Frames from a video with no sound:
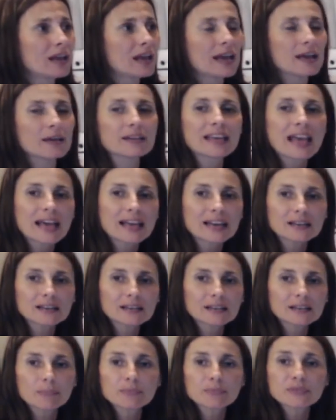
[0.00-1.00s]
and
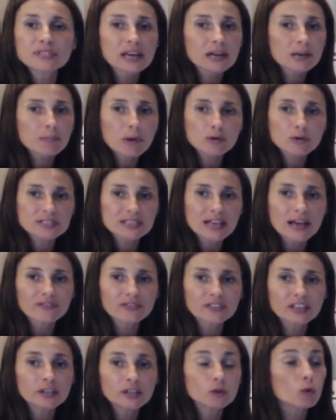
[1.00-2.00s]
getting upset about
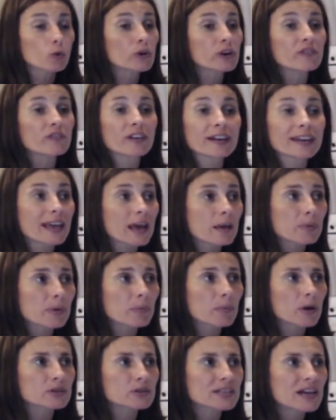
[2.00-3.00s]
something or even happy
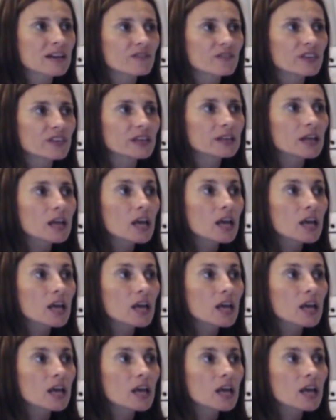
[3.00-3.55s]
about something,